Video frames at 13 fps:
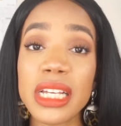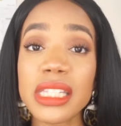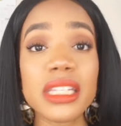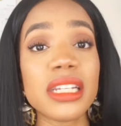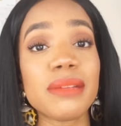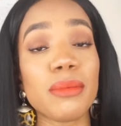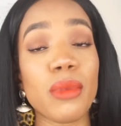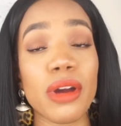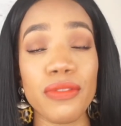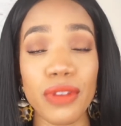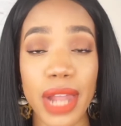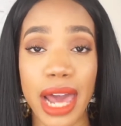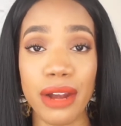a little bit more
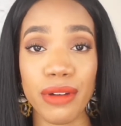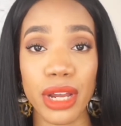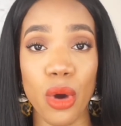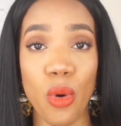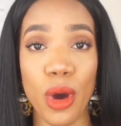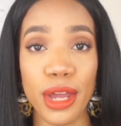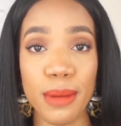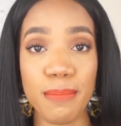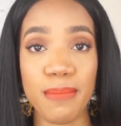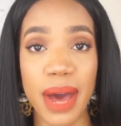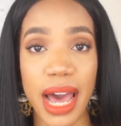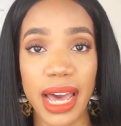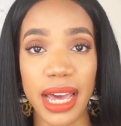flattering on
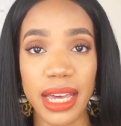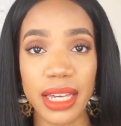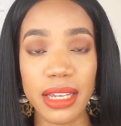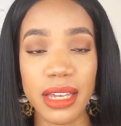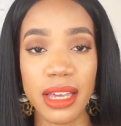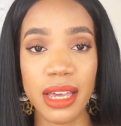my